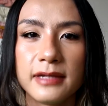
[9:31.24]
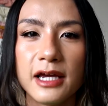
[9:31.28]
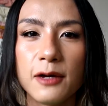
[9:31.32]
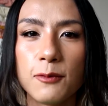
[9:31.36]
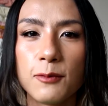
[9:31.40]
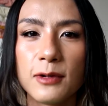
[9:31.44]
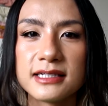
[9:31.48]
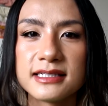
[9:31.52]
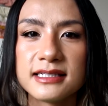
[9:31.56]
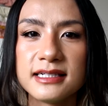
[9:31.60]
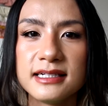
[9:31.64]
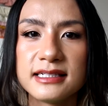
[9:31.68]
It
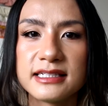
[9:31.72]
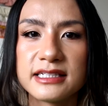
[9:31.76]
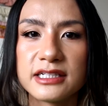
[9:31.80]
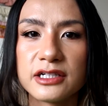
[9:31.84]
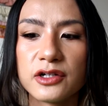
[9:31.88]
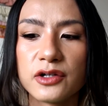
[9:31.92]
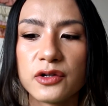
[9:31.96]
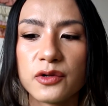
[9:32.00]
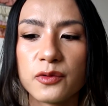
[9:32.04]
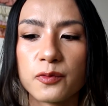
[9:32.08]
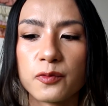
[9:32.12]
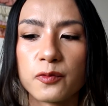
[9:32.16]
wasn't
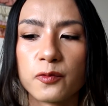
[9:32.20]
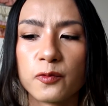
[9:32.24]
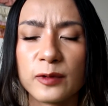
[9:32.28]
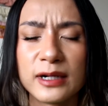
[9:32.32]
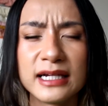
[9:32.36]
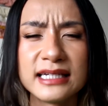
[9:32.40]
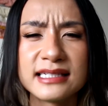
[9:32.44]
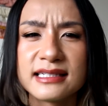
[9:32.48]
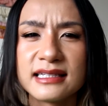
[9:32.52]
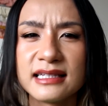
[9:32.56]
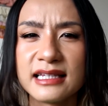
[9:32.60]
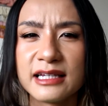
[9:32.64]
until
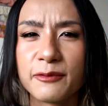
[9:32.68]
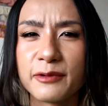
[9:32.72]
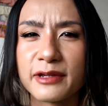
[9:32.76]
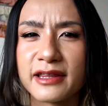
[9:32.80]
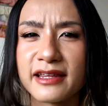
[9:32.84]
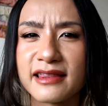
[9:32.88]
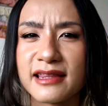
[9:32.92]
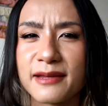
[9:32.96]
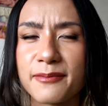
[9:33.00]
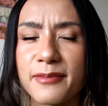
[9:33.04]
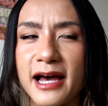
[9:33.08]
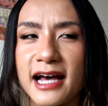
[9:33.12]
recently
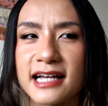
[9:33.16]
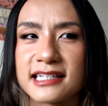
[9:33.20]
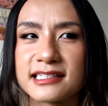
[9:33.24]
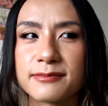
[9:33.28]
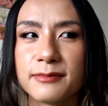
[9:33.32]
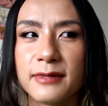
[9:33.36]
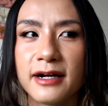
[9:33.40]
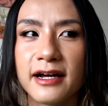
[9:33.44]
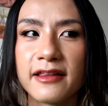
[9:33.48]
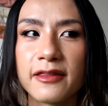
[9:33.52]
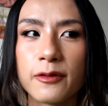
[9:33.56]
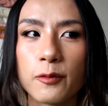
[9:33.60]
within the past
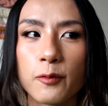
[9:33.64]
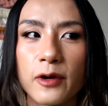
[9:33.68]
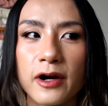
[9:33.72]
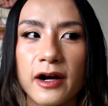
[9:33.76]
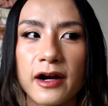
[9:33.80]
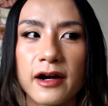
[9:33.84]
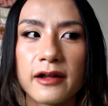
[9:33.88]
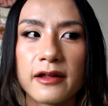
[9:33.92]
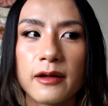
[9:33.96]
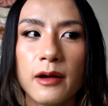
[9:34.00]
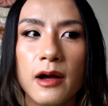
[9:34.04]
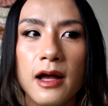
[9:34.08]
month
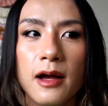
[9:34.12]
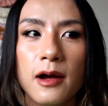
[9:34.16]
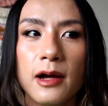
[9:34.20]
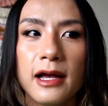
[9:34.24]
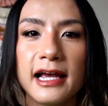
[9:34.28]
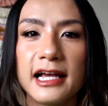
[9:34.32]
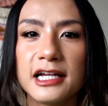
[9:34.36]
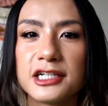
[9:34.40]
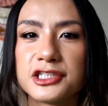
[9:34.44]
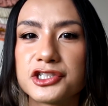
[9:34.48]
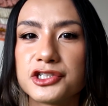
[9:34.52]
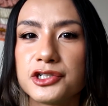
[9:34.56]
where
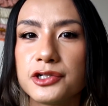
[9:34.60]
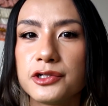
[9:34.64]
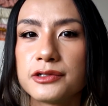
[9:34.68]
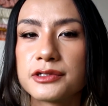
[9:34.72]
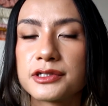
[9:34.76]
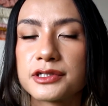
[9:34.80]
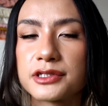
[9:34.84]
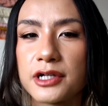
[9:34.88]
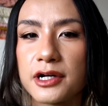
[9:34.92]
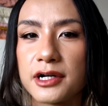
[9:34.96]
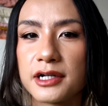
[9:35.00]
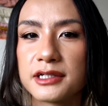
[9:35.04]
issues
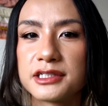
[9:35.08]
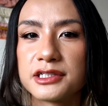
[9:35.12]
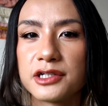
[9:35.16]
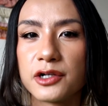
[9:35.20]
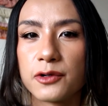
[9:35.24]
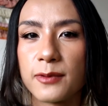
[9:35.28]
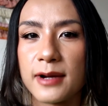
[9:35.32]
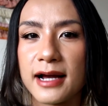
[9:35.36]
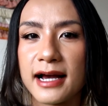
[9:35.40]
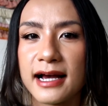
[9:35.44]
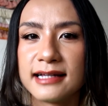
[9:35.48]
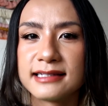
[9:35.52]
started to
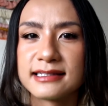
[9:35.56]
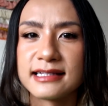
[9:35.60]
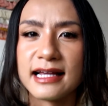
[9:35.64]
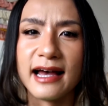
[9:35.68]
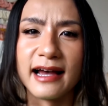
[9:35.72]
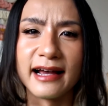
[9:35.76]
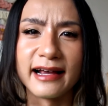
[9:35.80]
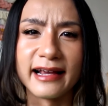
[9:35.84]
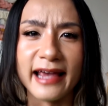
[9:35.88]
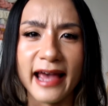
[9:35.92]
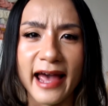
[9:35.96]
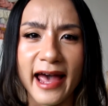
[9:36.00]
arise
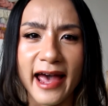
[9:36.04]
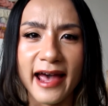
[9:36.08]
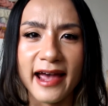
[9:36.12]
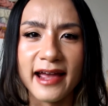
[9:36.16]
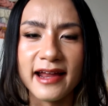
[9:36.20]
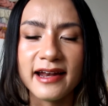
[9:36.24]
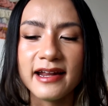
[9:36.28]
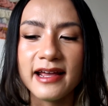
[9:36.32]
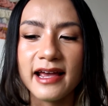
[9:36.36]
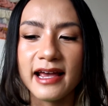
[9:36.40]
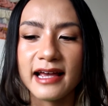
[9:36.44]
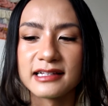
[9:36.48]

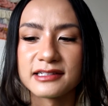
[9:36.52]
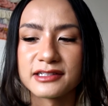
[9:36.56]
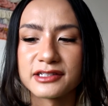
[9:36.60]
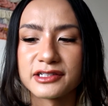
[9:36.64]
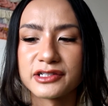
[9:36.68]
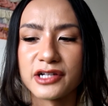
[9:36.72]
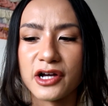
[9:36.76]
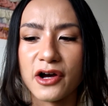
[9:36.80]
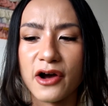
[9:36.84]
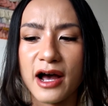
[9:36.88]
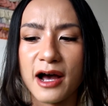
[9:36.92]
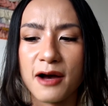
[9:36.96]
again. And
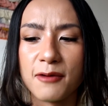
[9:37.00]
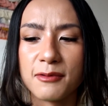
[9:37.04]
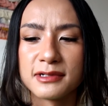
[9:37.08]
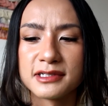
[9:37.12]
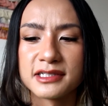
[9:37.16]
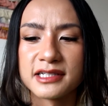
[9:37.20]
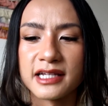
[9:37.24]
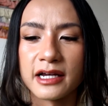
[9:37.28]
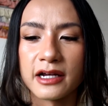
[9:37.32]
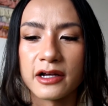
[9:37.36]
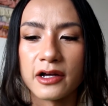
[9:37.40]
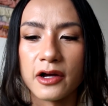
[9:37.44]
so I
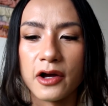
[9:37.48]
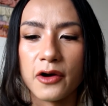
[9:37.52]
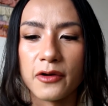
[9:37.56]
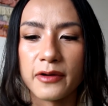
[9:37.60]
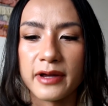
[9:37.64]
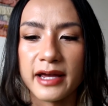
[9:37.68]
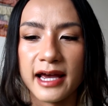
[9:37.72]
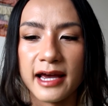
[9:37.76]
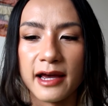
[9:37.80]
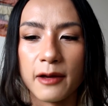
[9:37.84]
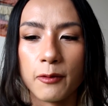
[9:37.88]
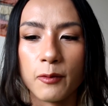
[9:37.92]
was like,
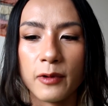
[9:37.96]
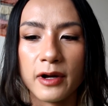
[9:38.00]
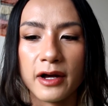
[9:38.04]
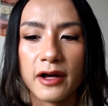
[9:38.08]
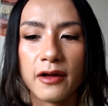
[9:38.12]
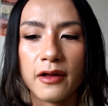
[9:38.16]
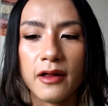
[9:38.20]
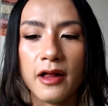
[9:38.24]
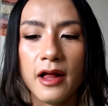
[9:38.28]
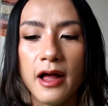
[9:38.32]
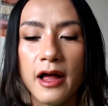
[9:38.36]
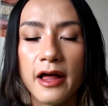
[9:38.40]
okay,
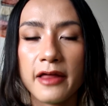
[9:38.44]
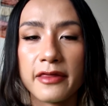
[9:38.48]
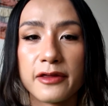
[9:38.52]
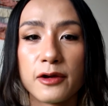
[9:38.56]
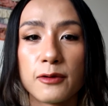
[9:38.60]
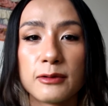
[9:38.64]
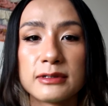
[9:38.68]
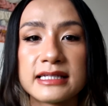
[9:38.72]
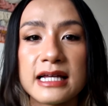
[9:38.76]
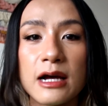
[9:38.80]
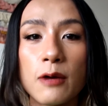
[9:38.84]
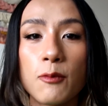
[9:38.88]
well, there
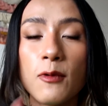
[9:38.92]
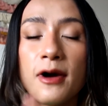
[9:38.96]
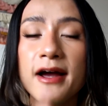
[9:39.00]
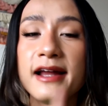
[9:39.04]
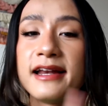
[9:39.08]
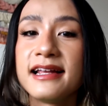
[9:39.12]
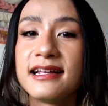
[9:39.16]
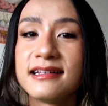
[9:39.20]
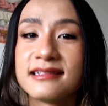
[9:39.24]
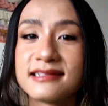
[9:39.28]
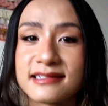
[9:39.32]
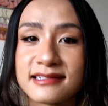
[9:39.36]
was that
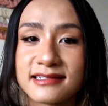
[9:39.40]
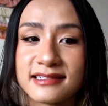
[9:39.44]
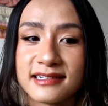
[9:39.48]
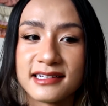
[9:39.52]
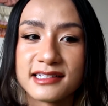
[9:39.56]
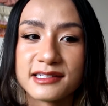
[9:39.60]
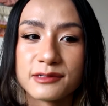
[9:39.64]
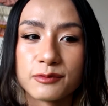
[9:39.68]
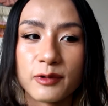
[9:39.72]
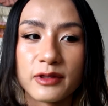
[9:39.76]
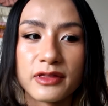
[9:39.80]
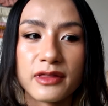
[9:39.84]
one
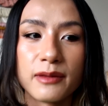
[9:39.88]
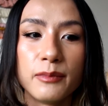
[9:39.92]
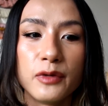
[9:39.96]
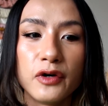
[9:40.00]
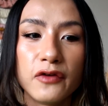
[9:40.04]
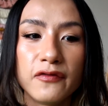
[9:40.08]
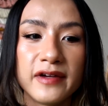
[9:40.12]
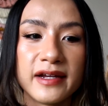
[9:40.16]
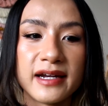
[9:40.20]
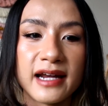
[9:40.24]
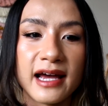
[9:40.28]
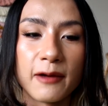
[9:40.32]
instance with the
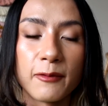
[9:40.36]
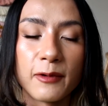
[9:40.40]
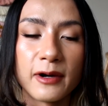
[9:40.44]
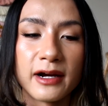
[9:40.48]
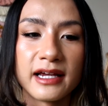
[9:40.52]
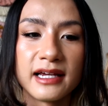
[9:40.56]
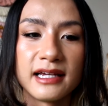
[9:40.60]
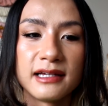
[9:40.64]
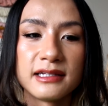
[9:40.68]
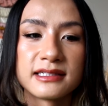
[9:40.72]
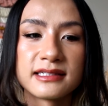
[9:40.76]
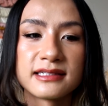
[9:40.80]
movie night where
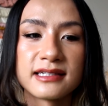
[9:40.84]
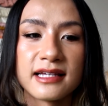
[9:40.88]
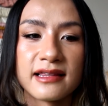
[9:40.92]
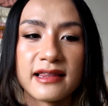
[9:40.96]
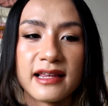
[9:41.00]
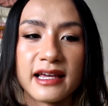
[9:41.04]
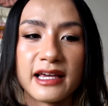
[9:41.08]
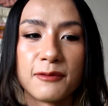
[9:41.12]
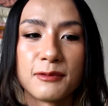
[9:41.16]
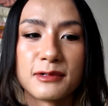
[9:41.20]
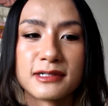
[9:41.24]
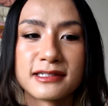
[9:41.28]
he said
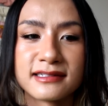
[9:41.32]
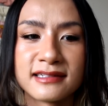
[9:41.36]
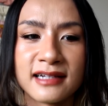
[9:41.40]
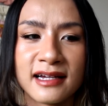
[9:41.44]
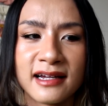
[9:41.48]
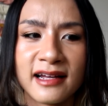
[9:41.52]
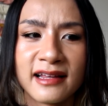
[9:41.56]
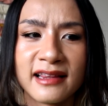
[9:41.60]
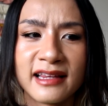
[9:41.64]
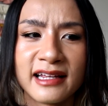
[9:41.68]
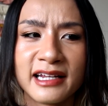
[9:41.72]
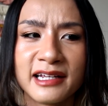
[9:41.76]
that he would
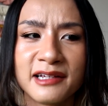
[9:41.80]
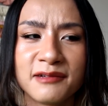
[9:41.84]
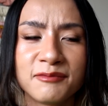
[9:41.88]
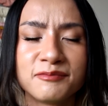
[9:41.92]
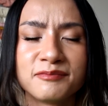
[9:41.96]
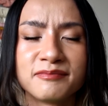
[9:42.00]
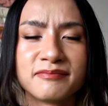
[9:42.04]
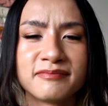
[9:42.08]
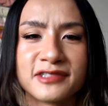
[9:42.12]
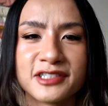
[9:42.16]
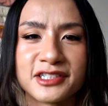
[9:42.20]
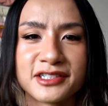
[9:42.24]
stay and then he
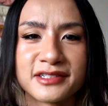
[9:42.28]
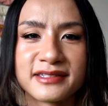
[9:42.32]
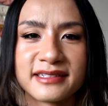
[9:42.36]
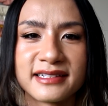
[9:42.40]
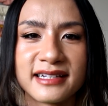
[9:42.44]
just